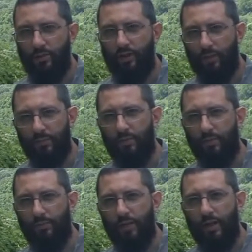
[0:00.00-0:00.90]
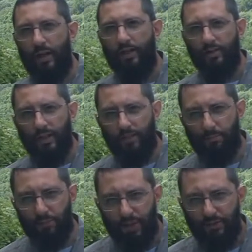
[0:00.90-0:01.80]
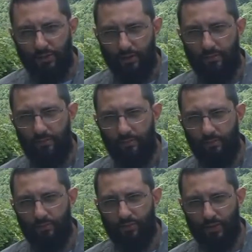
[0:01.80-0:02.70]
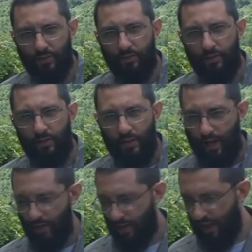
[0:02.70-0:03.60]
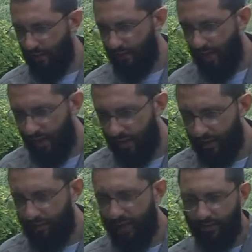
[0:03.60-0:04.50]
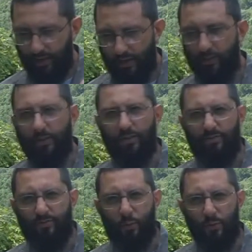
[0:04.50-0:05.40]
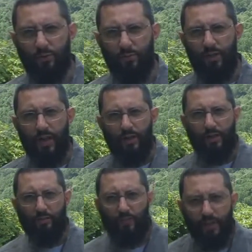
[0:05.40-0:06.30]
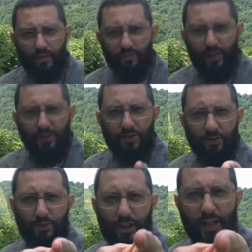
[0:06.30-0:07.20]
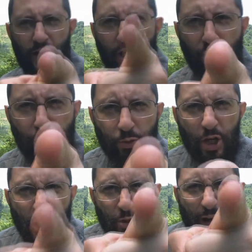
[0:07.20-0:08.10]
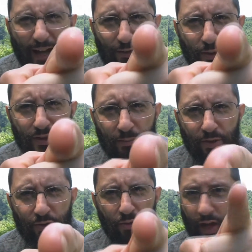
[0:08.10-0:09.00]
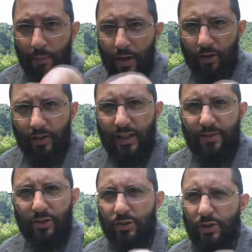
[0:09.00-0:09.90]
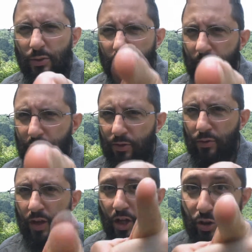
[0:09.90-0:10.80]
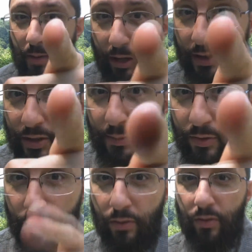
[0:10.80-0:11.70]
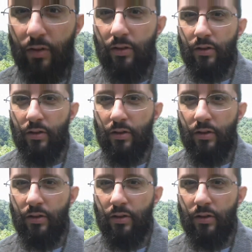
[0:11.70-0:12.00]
you come to them and you keep pressing them, see? And you keep telling them and you force them and you get right in their face and you say, you have to accept the truth. I'm not going to leave here till you accept the truth. You better accept the truth.